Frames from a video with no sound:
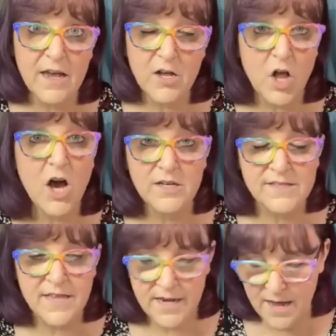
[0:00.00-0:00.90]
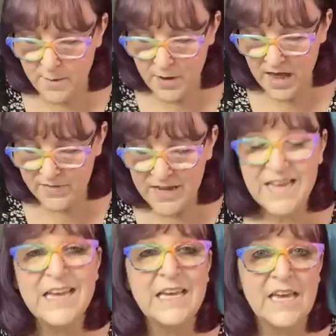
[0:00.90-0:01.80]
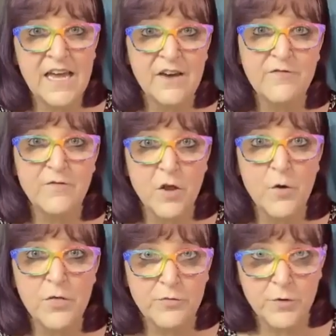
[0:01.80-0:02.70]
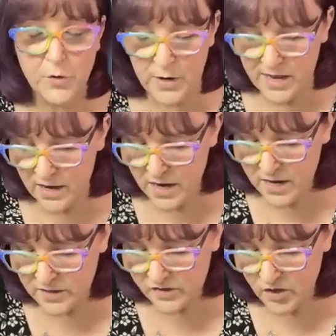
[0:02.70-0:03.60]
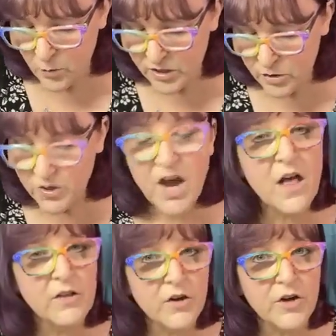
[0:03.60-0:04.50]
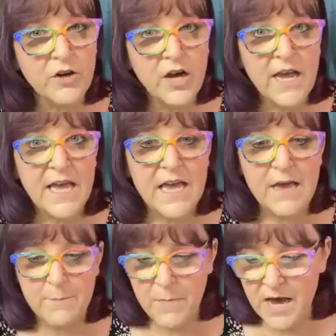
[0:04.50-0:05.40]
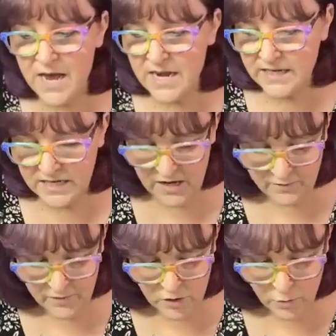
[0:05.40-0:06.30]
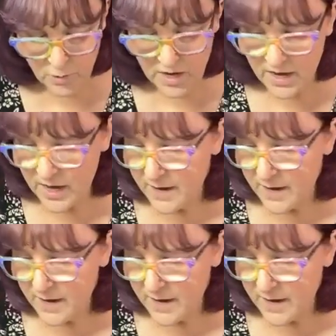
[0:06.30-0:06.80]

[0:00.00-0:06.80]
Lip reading: It clogs the nib and the ink can't flow through it. So when you color, it might give you